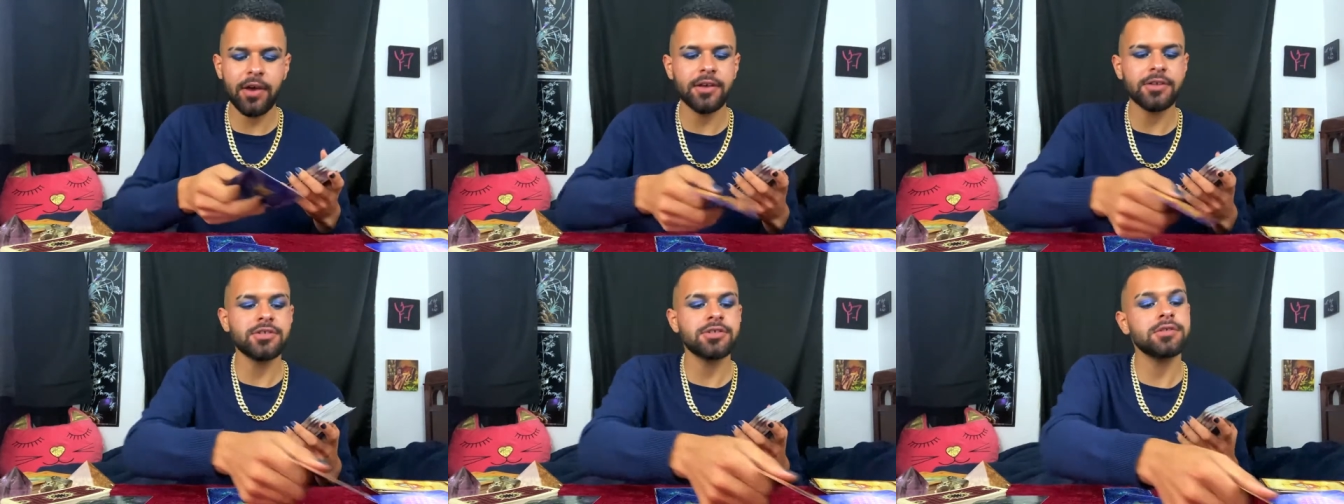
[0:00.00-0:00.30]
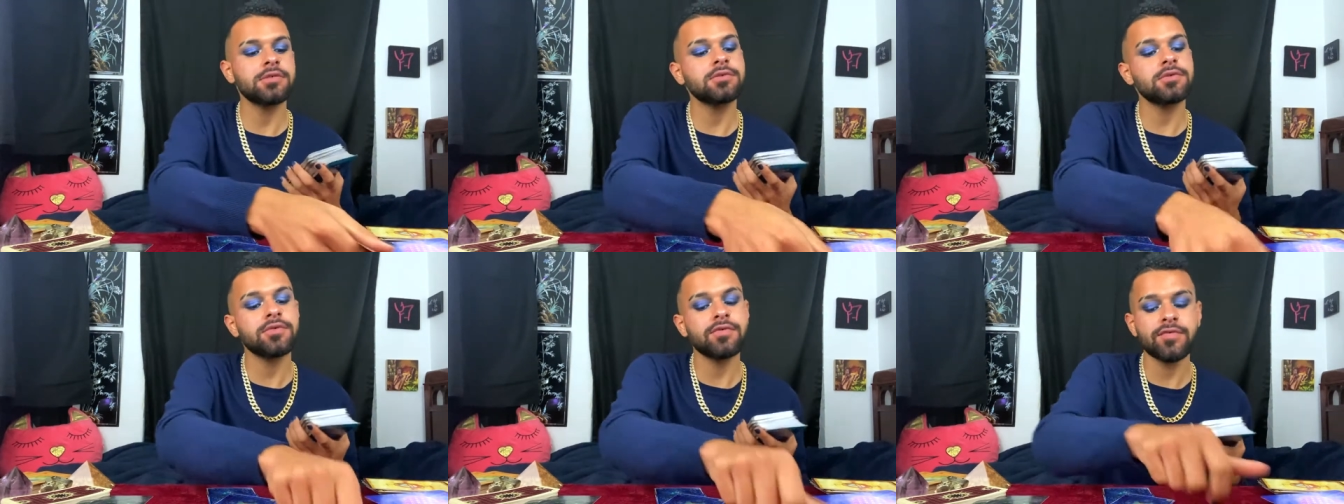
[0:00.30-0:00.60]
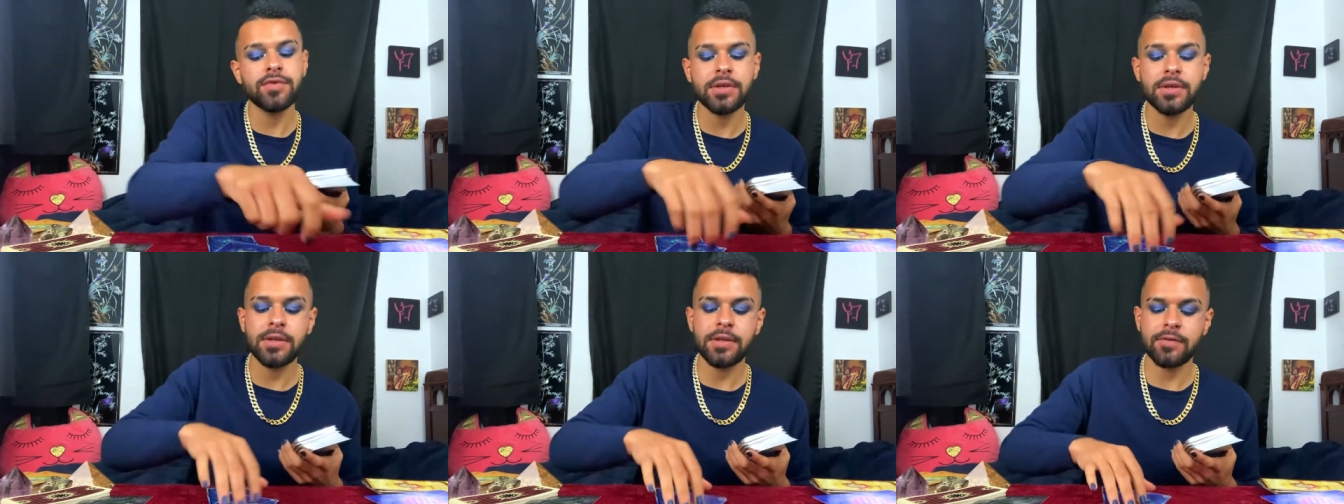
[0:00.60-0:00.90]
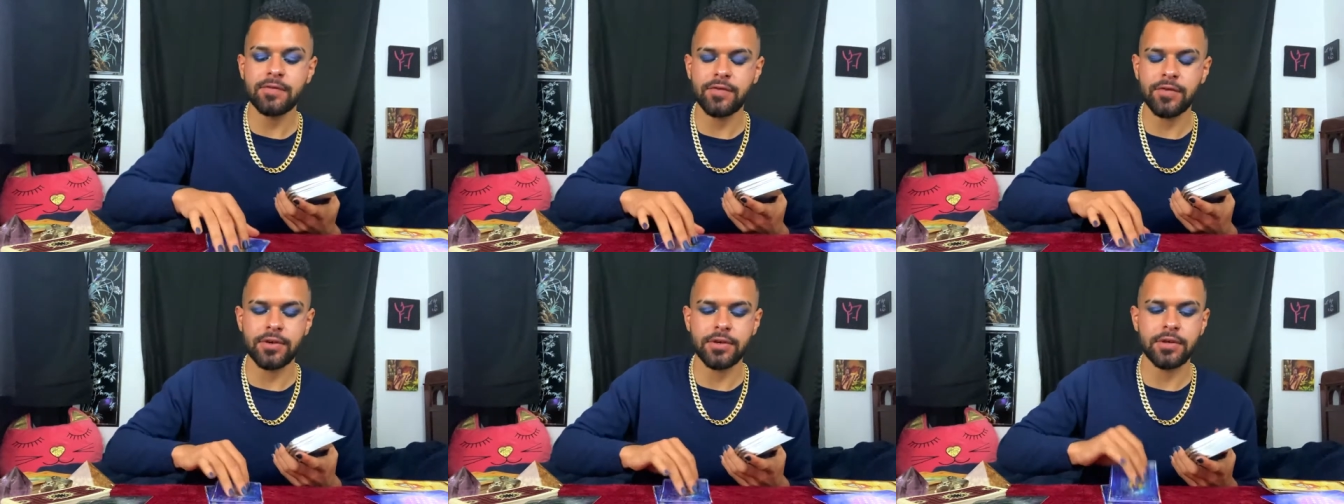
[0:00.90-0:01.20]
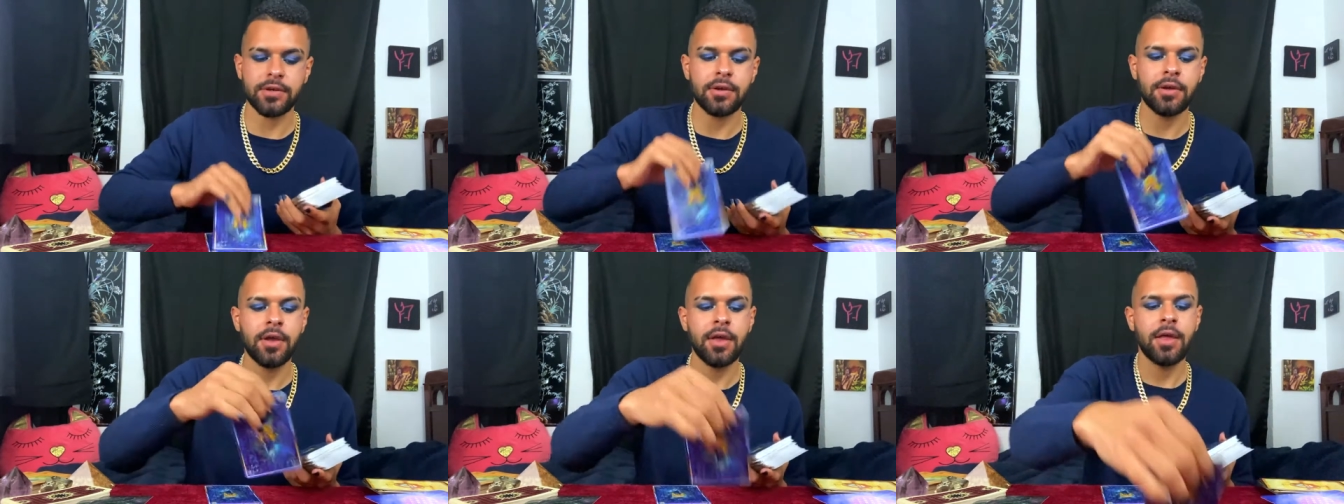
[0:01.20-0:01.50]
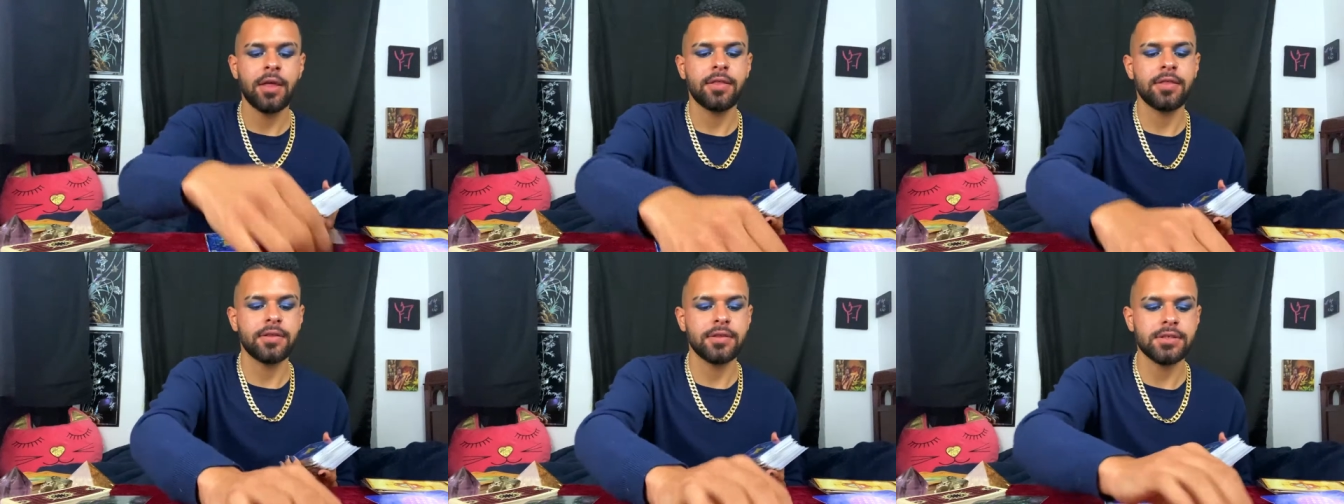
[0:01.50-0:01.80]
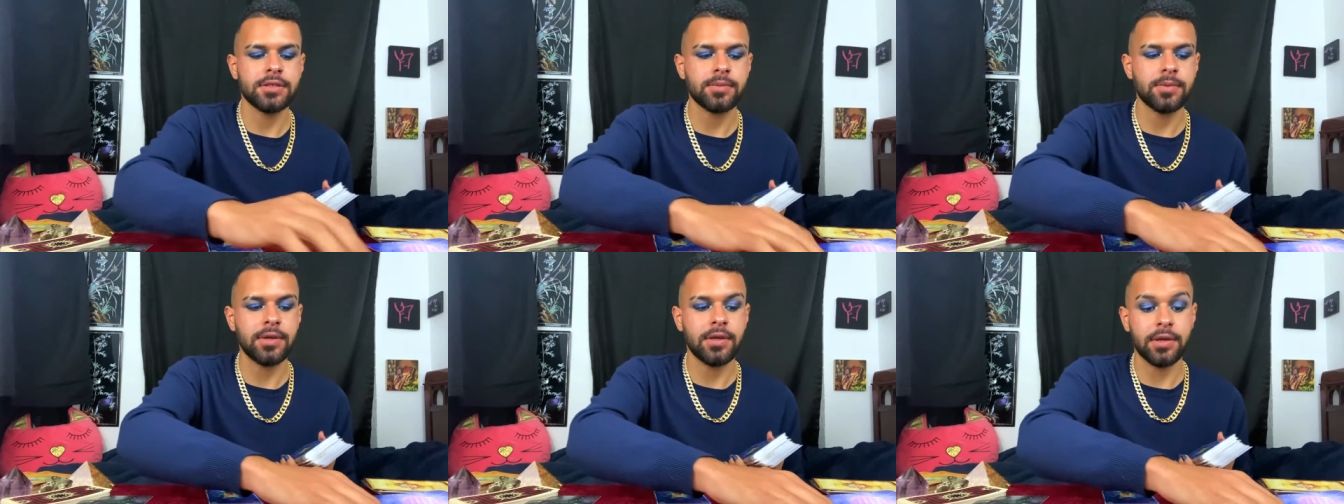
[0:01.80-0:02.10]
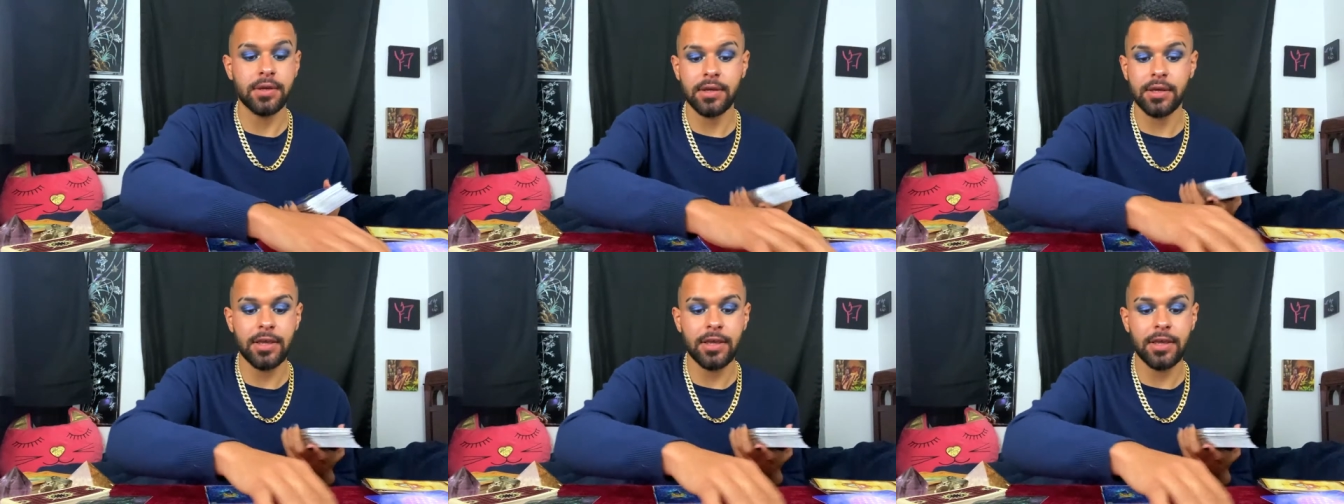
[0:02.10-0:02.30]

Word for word: general reading for this week.